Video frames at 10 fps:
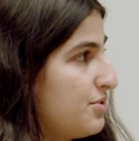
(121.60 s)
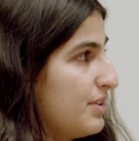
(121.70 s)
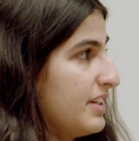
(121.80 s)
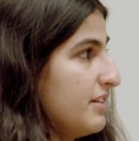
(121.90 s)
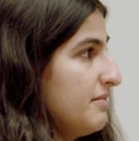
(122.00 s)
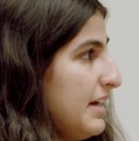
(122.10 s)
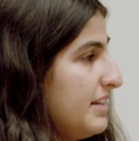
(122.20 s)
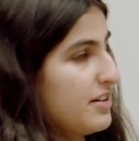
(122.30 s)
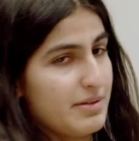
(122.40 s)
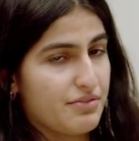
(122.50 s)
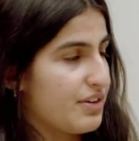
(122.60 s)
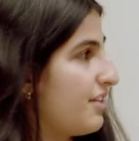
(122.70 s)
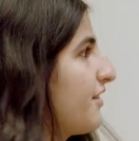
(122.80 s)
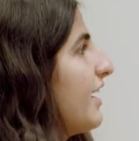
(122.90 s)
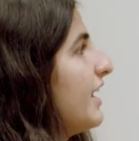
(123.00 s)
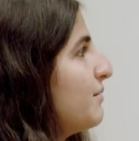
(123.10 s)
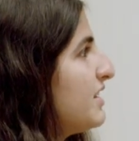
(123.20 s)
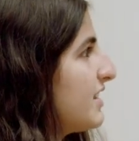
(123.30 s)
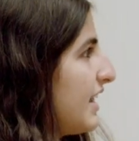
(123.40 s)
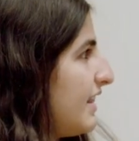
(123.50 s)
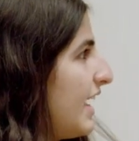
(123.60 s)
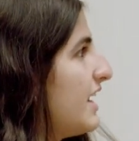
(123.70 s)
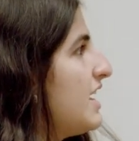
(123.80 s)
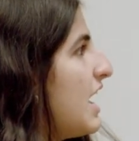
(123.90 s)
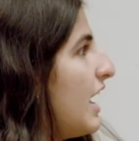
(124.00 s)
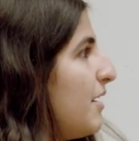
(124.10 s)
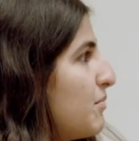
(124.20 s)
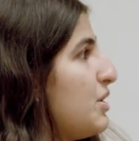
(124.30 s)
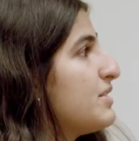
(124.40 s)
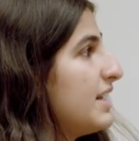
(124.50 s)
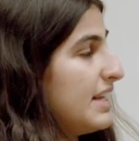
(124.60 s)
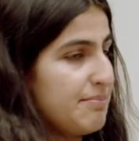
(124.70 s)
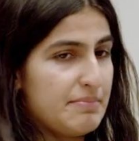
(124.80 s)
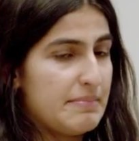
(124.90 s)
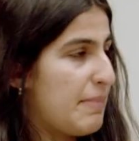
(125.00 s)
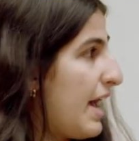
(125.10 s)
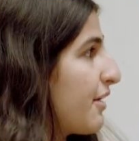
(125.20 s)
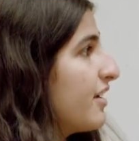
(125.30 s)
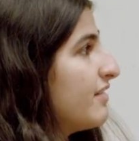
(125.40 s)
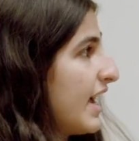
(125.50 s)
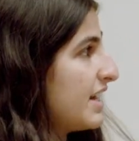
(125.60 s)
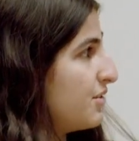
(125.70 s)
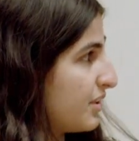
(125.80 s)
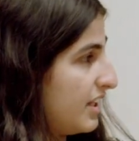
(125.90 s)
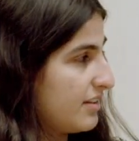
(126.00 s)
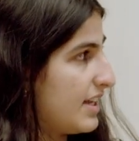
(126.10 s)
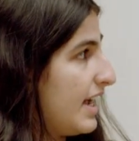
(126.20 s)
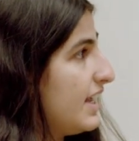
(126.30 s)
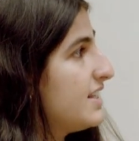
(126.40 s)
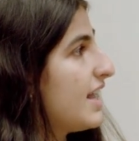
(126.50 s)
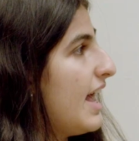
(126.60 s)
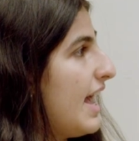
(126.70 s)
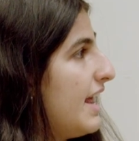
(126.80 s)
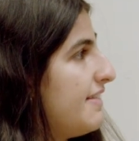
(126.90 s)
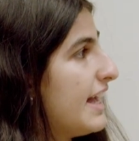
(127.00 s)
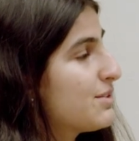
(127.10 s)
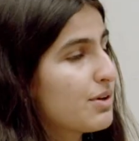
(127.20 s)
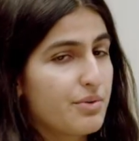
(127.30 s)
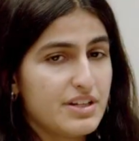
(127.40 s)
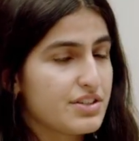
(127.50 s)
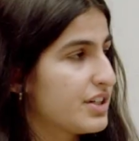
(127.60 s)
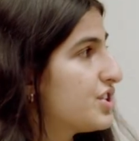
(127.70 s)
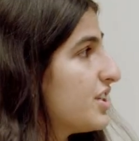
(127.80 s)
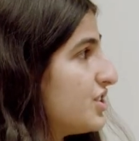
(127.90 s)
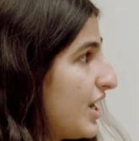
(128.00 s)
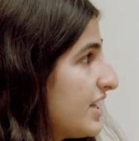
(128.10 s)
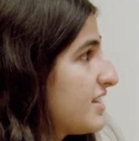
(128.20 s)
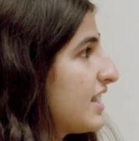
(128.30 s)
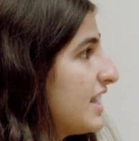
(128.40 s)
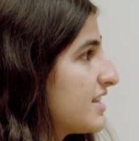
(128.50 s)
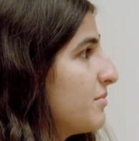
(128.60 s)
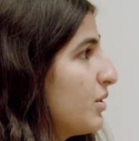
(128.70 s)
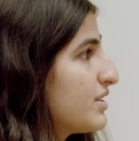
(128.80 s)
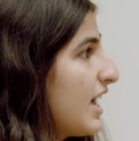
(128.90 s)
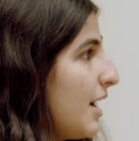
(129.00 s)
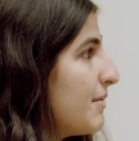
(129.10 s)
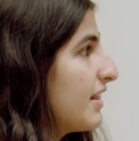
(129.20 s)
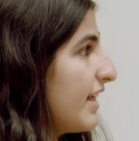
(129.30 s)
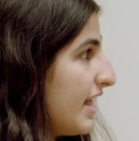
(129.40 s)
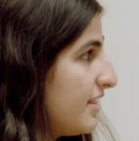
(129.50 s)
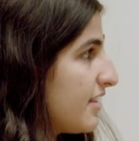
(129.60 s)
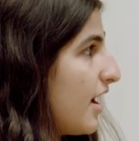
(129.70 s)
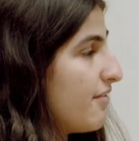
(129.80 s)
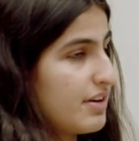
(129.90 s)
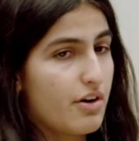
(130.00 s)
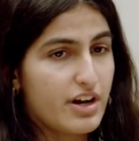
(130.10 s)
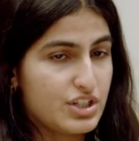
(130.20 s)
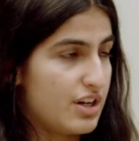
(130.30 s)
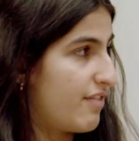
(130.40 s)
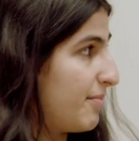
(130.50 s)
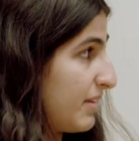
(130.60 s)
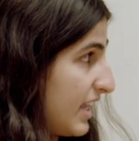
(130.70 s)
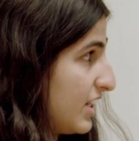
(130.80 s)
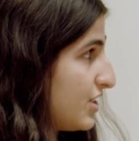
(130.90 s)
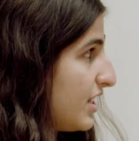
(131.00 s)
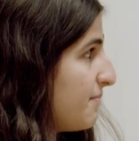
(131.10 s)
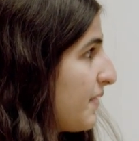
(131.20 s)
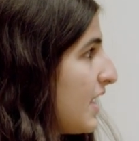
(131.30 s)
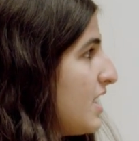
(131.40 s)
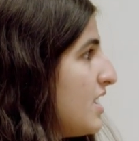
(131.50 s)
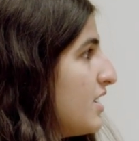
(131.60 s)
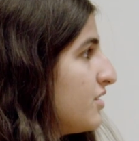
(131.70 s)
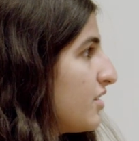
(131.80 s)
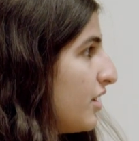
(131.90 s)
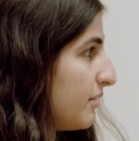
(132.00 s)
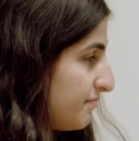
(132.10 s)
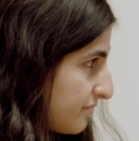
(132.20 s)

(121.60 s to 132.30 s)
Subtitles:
to a little bit further, and we said that we used a pattern of 9 nucleotides, and that's what research suggests is the most common length of an origin of replication. So